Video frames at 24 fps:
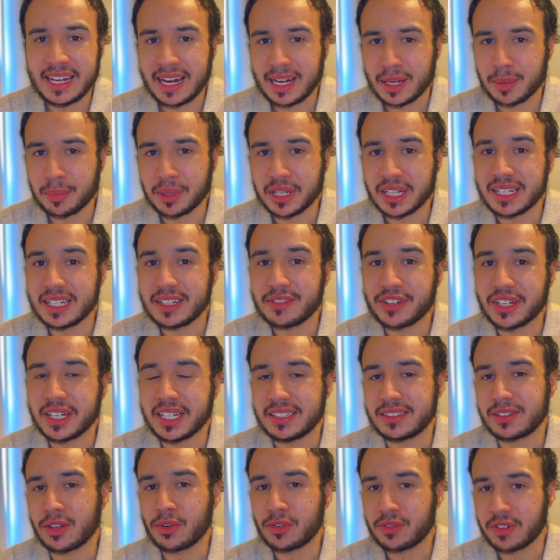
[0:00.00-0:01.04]
I believe it
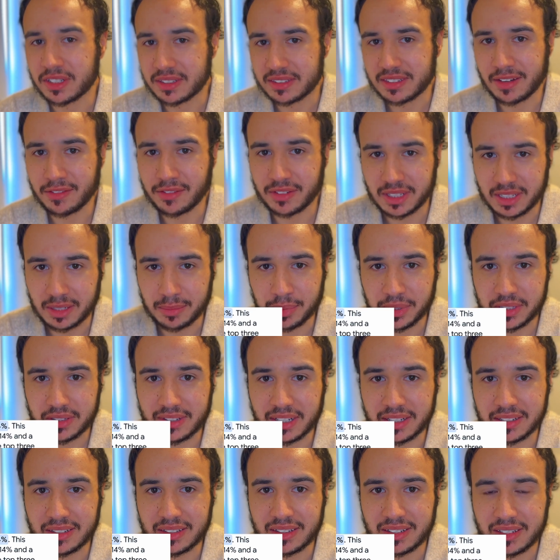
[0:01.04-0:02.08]
is over
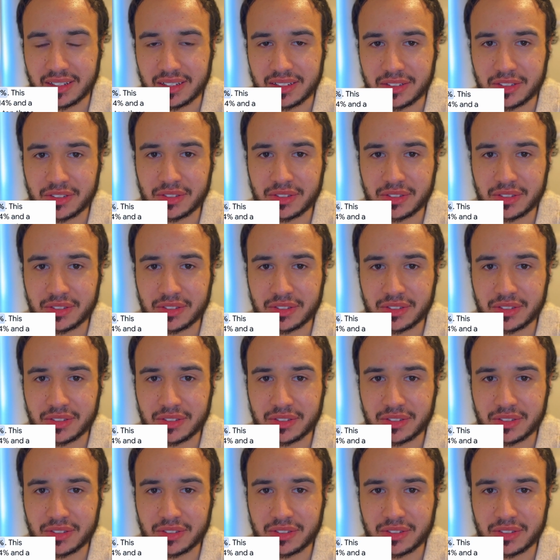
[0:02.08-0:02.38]
70%.